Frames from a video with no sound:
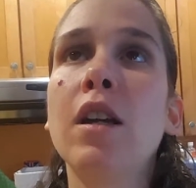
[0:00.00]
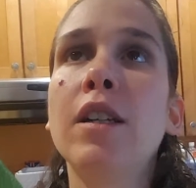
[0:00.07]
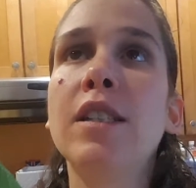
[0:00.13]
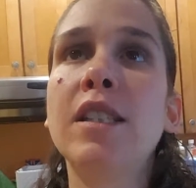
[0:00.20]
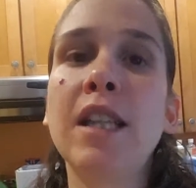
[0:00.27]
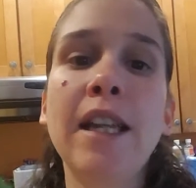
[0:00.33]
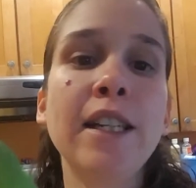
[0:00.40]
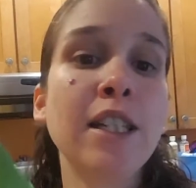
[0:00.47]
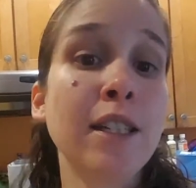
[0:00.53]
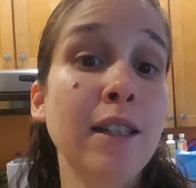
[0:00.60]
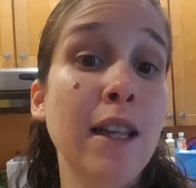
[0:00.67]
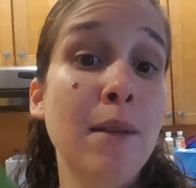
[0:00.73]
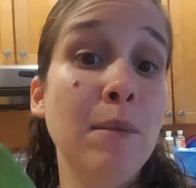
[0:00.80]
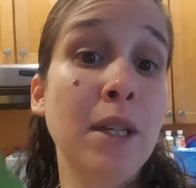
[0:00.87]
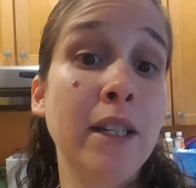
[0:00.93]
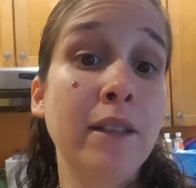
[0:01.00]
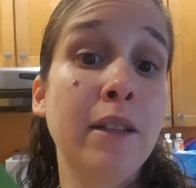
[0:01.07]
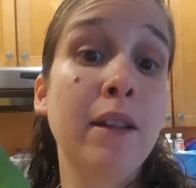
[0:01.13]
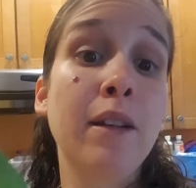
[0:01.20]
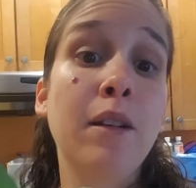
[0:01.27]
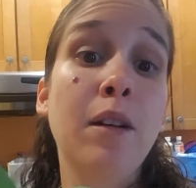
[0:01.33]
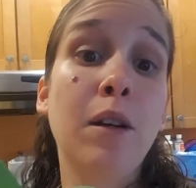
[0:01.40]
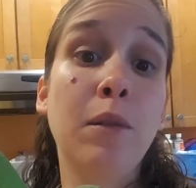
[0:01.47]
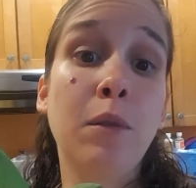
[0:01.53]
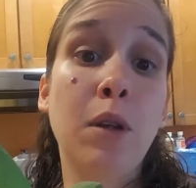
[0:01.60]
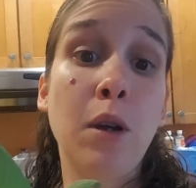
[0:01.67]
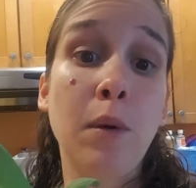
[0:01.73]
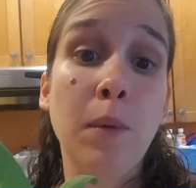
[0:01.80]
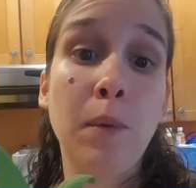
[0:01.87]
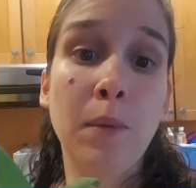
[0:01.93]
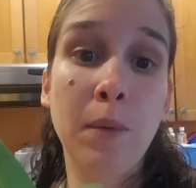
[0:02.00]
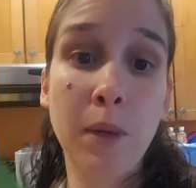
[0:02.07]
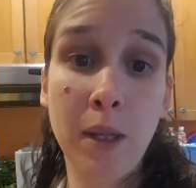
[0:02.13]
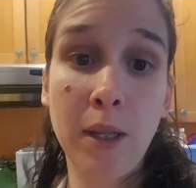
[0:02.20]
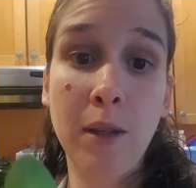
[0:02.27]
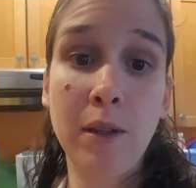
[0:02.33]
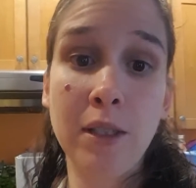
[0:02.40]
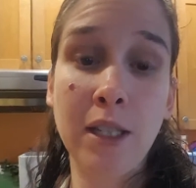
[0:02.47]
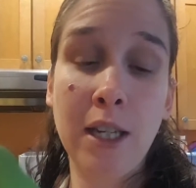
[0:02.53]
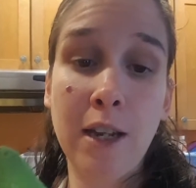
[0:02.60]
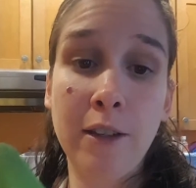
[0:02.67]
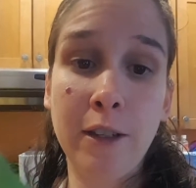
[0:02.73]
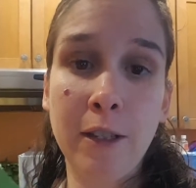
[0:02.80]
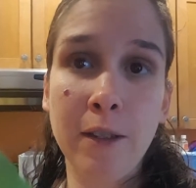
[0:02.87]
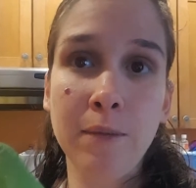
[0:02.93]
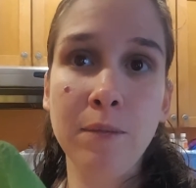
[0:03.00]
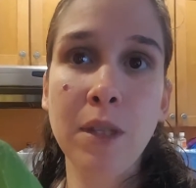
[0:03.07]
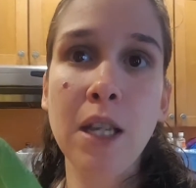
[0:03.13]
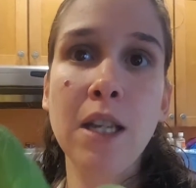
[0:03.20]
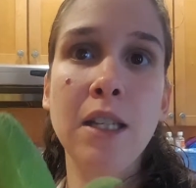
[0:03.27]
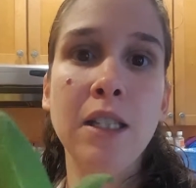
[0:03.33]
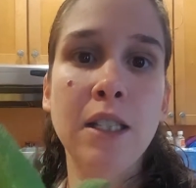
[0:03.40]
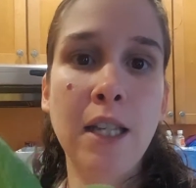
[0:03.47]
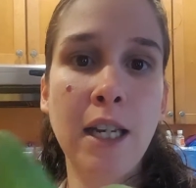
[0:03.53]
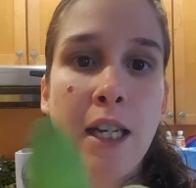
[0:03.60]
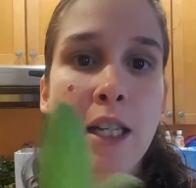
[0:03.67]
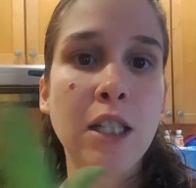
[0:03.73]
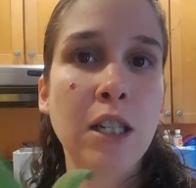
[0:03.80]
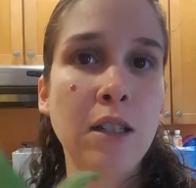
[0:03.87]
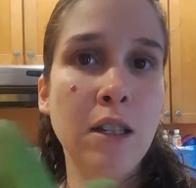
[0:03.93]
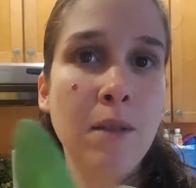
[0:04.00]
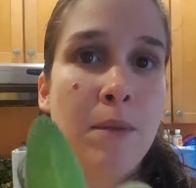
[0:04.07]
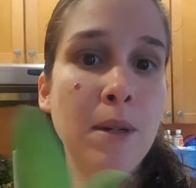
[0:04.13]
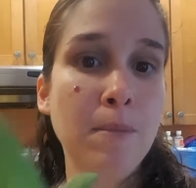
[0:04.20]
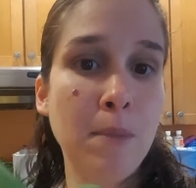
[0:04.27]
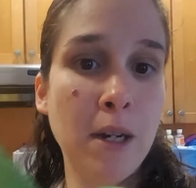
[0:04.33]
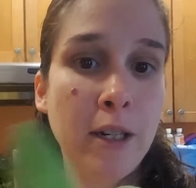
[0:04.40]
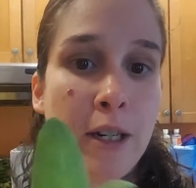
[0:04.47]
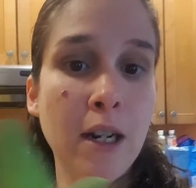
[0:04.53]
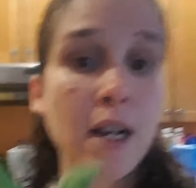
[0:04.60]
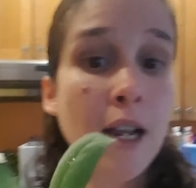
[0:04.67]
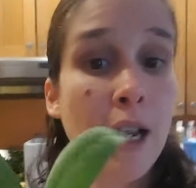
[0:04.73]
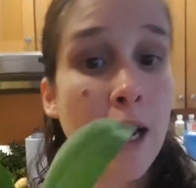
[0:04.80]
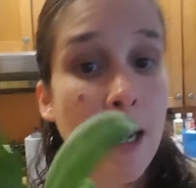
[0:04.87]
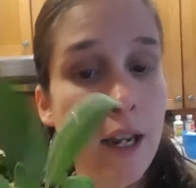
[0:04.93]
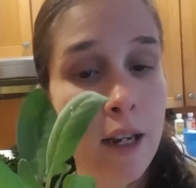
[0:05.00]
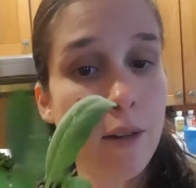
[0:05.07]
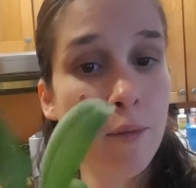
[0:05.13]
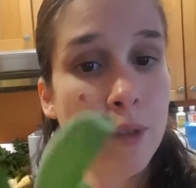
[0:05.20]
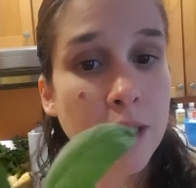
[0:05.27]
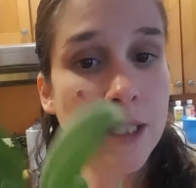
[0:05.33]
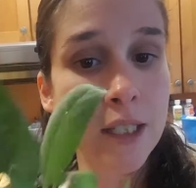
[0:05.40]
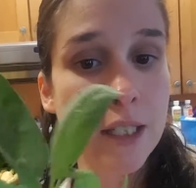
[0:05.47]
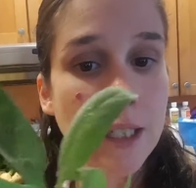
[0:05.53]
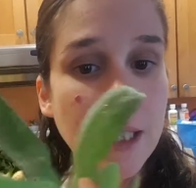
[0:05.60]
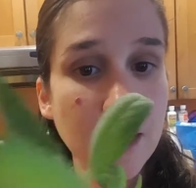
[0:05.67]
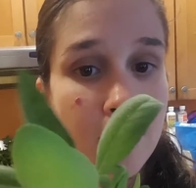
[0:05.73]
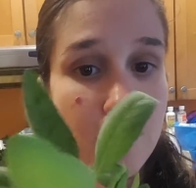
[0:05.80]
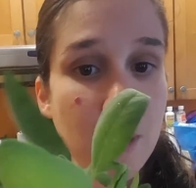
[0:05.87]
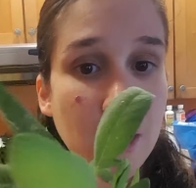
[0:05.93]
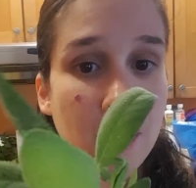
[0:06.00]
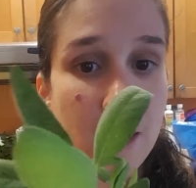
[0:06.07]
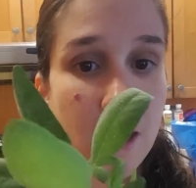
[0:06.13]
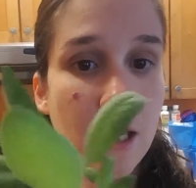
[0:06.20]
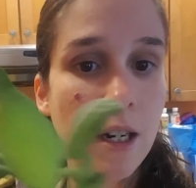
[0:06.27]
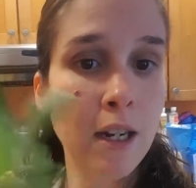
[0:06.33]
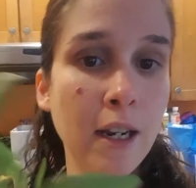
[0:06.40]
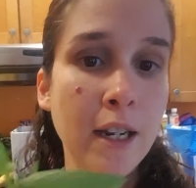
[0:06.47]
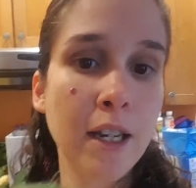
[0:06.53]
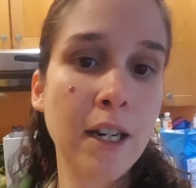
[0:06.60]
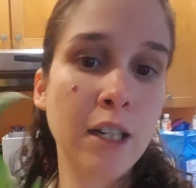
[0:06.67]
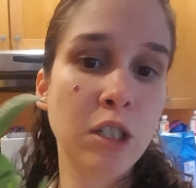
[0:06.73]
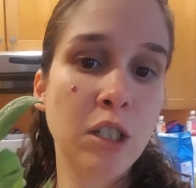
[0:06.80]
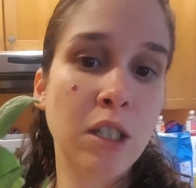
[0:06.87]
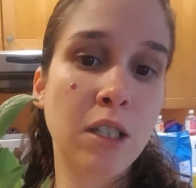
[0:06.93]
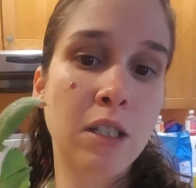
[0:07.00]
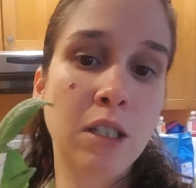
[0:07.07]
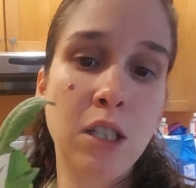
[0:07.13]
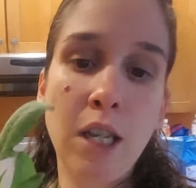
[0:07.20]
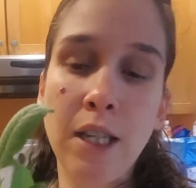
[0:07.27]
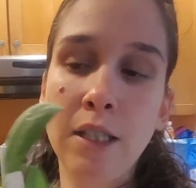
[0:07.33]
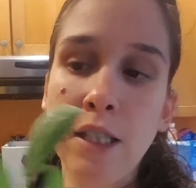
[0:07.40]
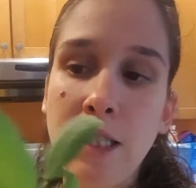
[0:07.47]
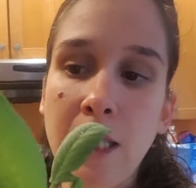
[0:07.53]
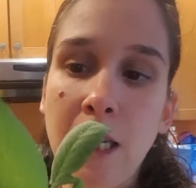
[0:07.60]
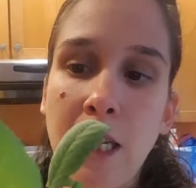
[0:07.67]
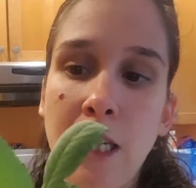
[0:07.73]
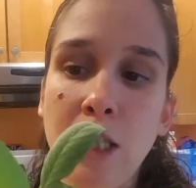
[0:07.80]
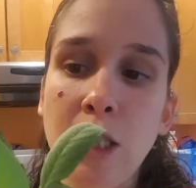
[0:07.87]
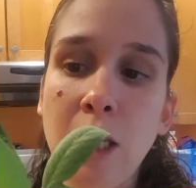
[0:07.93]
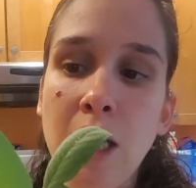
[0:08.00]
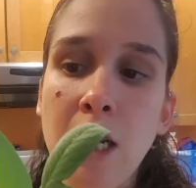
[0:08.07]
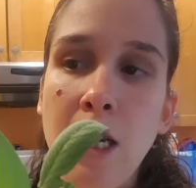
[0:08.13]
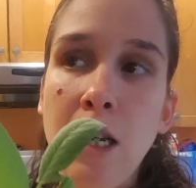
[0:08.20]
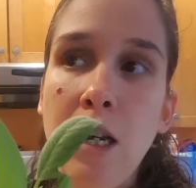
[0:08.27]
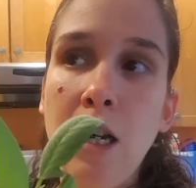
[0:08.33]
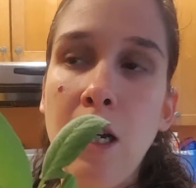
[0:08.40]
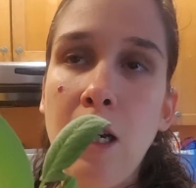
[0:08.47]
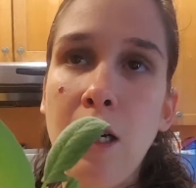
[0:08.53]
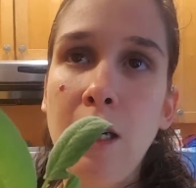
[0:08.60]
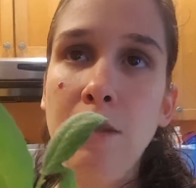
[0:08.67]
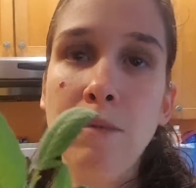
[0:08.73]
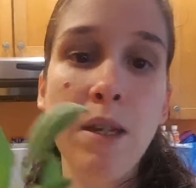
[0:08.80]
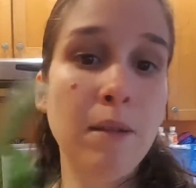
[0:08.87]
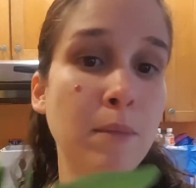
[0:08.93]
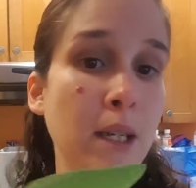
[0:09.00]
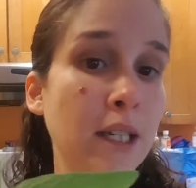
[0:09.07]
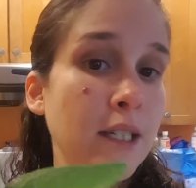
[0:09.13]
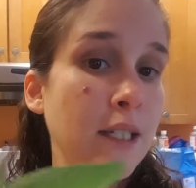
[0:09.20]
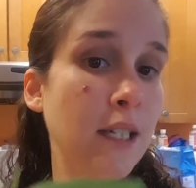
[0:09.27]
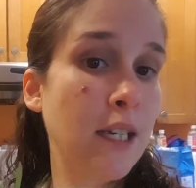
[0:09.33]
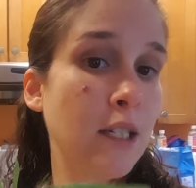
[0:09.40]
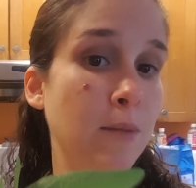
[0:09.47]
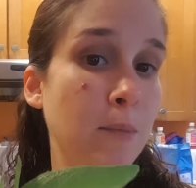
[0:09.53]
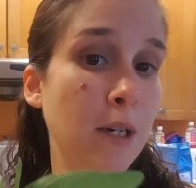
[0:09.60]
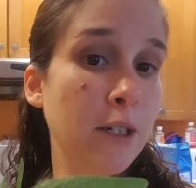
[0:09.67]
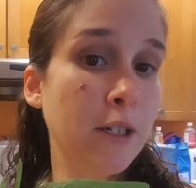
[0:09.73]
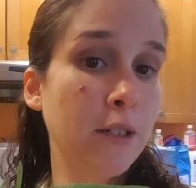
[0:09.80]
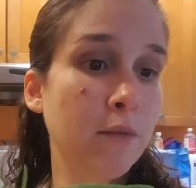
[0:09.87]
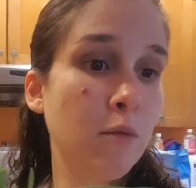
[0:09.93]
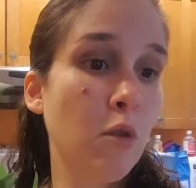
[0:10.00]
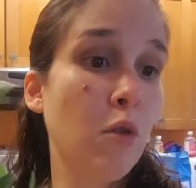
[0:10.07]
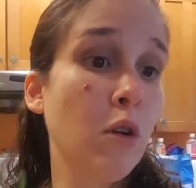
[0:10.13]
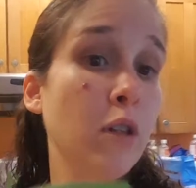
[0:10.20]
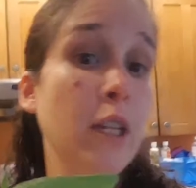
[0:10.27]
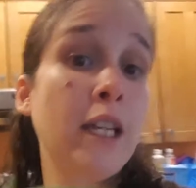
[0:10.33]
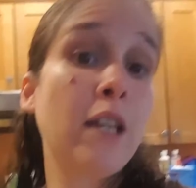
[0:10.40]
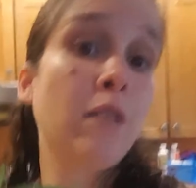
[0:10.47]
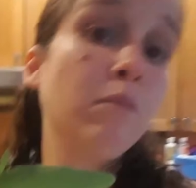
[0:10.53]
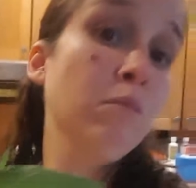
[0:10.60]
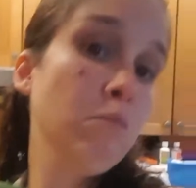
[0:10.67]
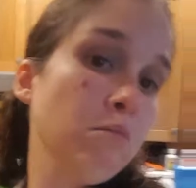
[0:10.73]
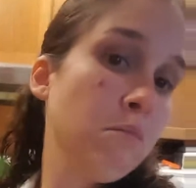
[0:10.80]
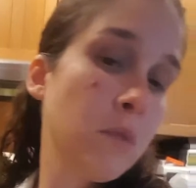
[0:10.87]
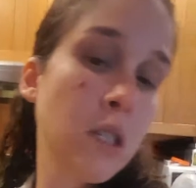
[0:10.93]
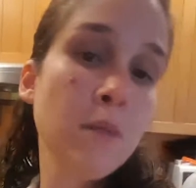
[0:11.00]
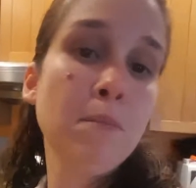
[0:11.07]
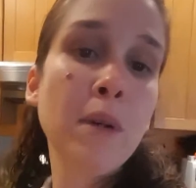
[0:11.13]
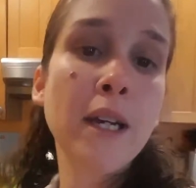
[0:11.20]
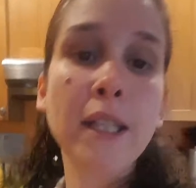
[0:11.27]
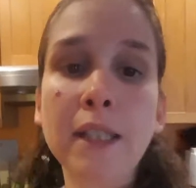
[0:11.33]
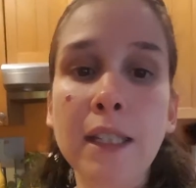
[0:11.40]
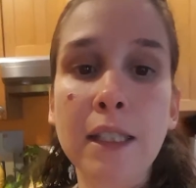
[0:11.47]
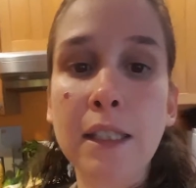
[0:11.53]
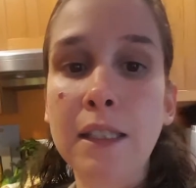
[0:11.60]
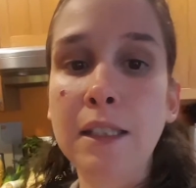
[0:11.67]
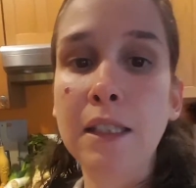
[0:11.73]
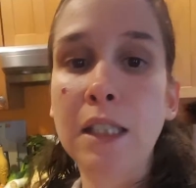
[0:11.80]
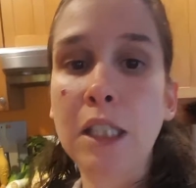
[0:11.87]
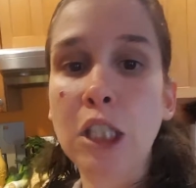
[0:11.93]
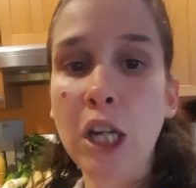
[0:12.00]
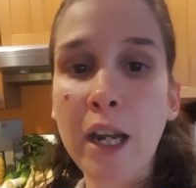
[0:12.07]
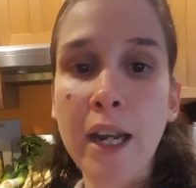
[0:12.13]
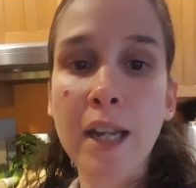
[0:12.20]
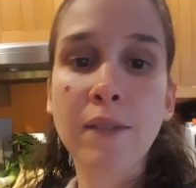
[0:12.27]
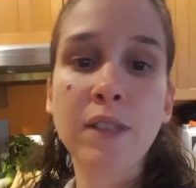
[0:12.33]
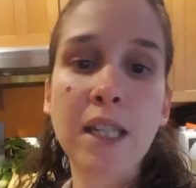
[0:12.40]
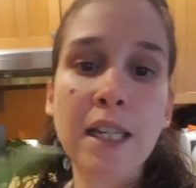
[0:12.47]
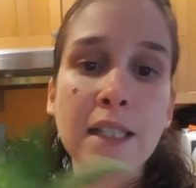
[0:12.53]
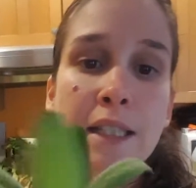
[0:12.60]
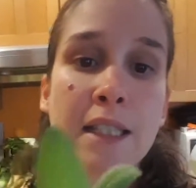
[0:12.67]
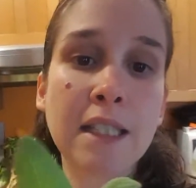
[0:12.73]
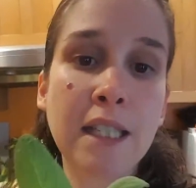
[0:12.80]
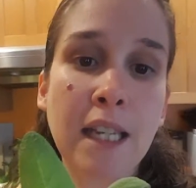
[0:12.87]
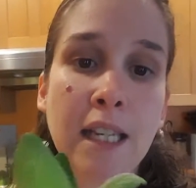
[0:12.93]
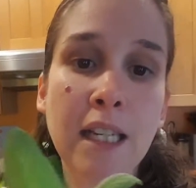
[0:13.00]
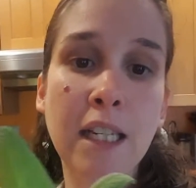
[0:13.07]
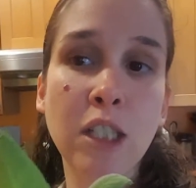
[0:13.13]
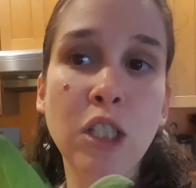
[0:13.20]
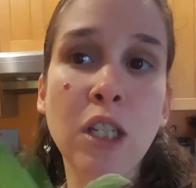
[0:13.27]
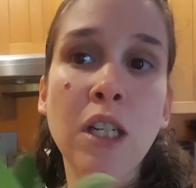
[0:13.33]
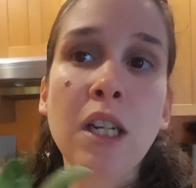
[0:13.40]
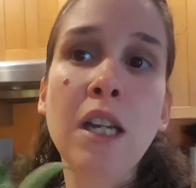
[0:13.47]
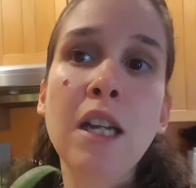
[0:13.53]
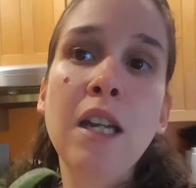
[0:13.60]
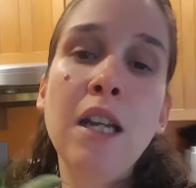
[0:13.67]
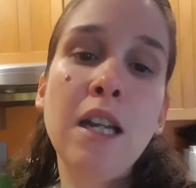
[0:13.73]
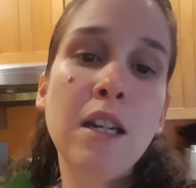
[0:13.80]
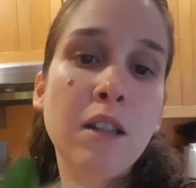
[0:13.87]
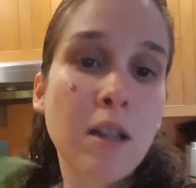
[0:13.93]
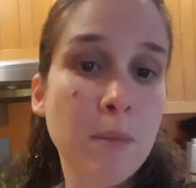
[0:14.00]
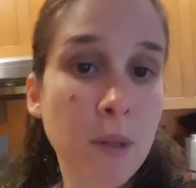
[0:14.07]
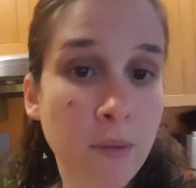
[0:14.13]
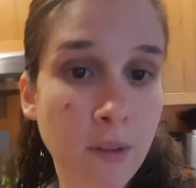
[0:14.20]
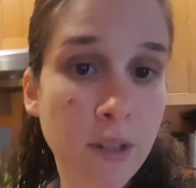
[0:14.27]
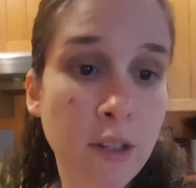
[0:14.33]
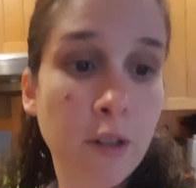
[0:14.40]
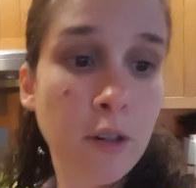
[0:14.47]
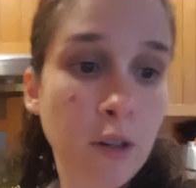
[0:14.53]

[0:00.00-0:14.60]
sage and lemon go really good together. Sage, lemon, and butter. And once this gets bigger, I can actually take the sage and make a sage butter. Or like combine the chives and the sage and a couple of other